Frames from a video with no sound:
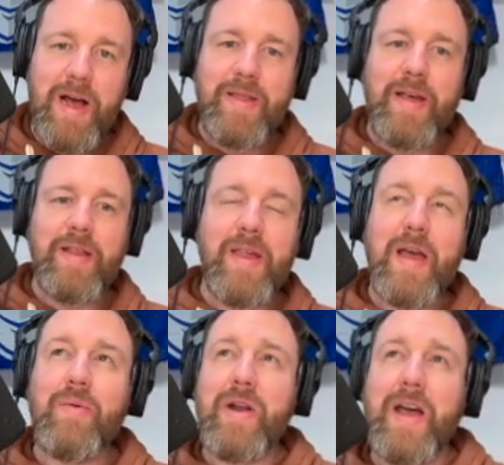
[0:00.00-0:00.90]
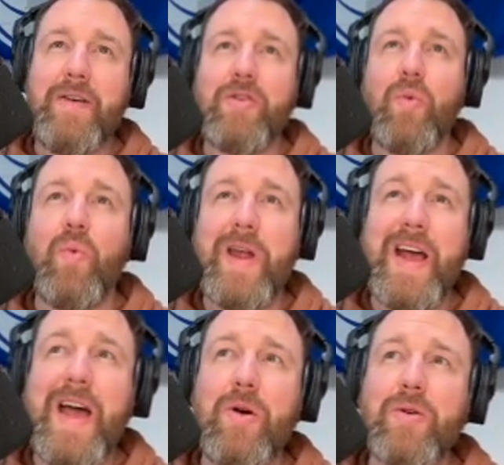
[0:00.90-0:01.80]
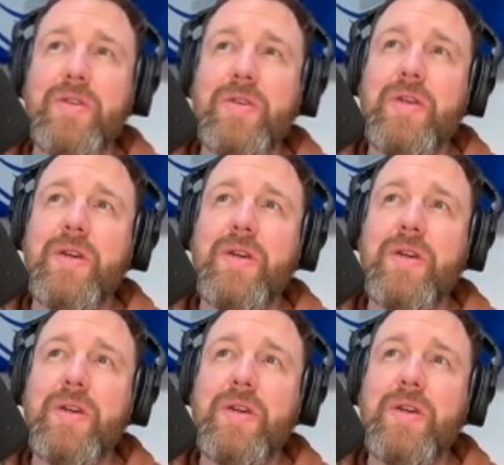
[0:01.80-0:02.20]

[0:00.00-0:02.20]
I think they would have to win out.